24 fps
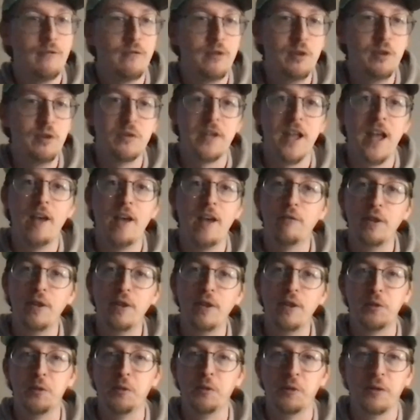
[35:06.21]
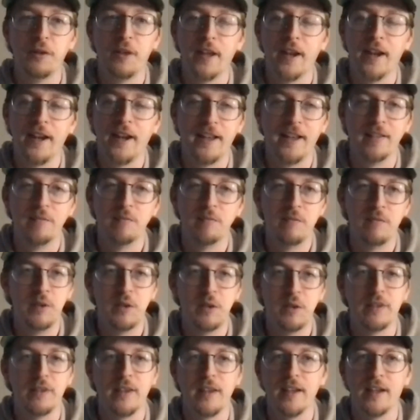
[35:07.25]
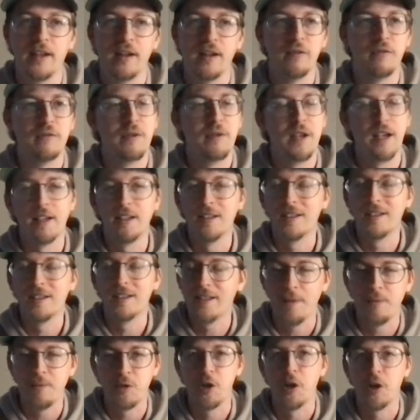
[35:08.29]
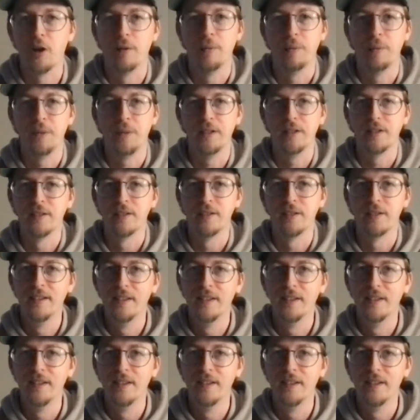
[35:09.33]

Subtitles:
I've used every tool that you could think of except Sharpies